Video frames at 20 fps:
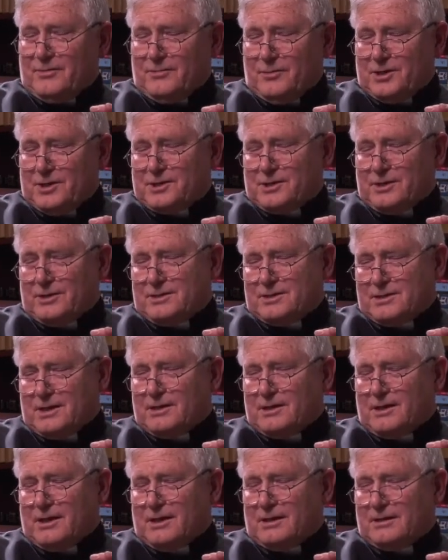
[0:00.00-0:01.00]
We should
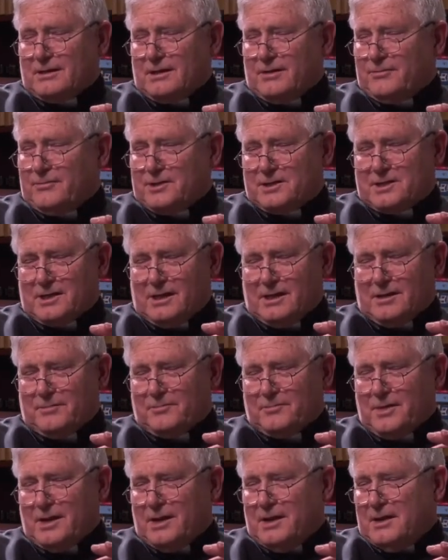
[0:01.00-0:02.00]
say that every
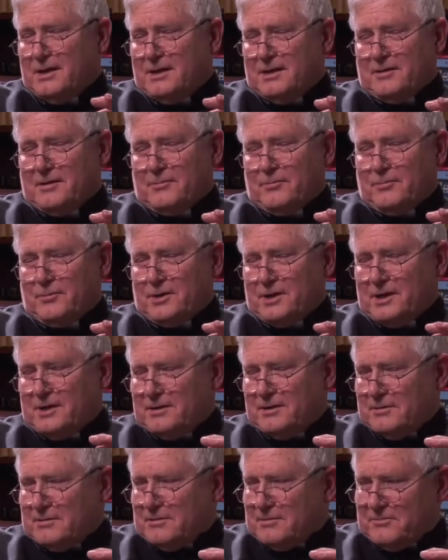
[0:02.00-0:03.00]
time
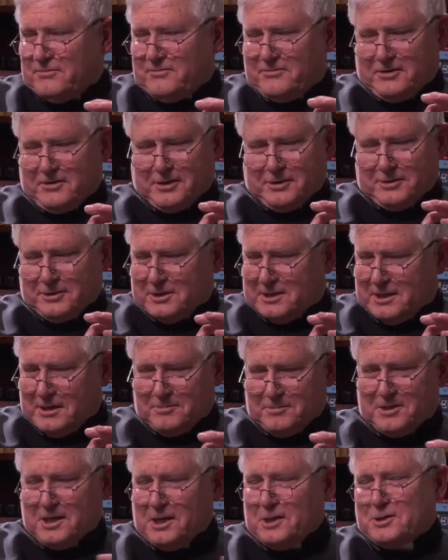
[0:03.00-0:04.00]
we feel the
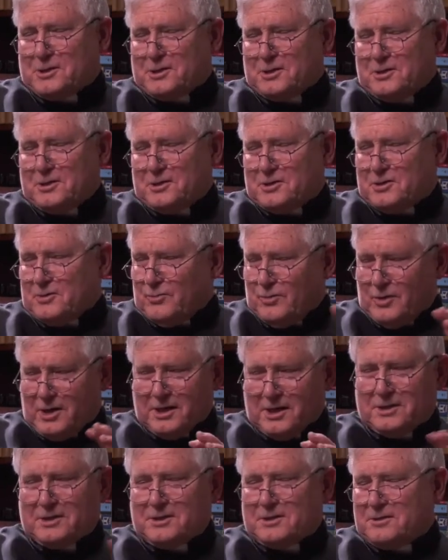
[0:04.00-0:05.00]
temptation to
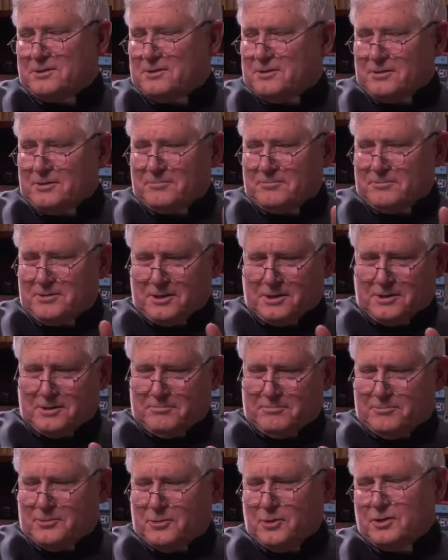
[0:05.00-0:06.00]
want
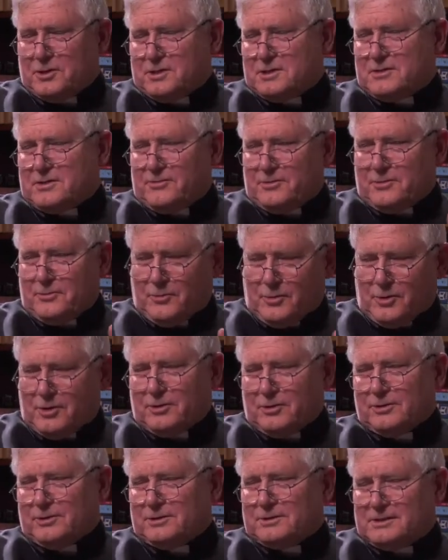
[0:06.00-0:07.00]
the goods of the
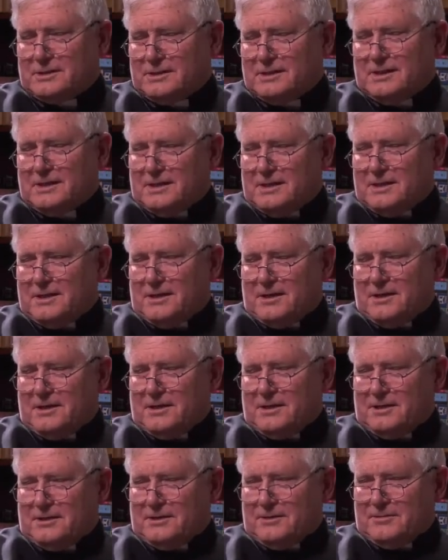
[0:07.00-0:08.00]
world
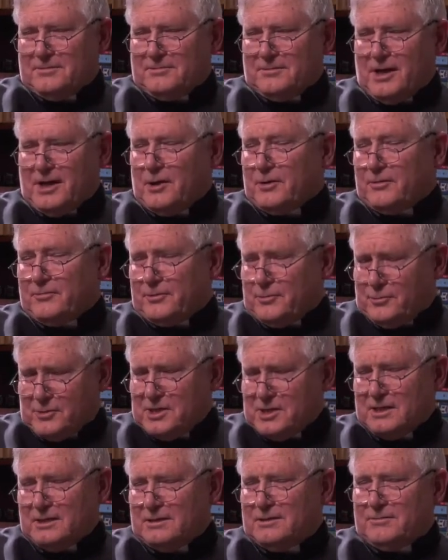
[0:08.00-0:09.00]
out of
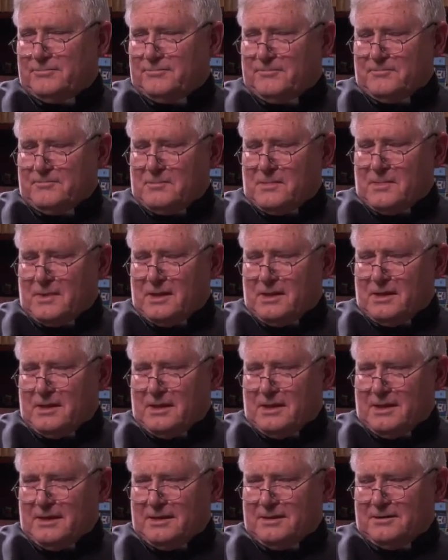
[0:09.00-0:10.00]
greed
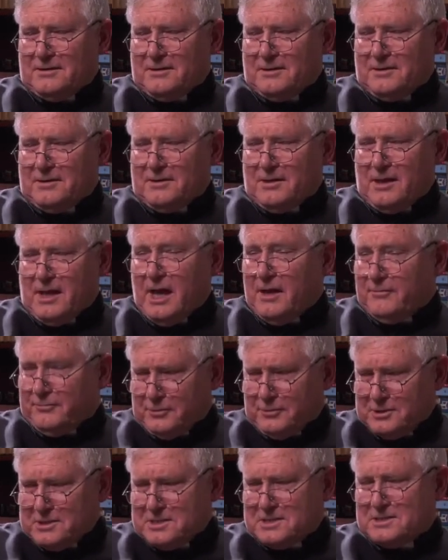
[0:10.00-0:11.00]
and
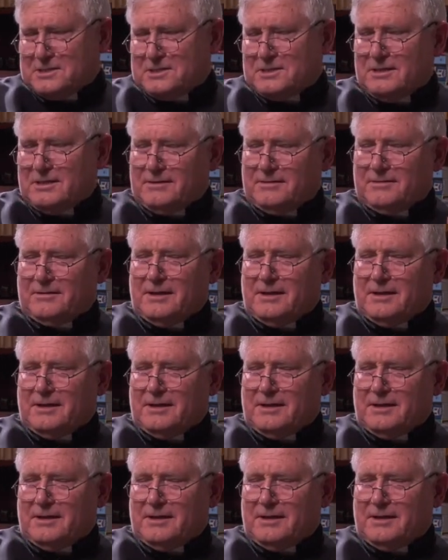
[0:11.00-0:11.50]
avarice.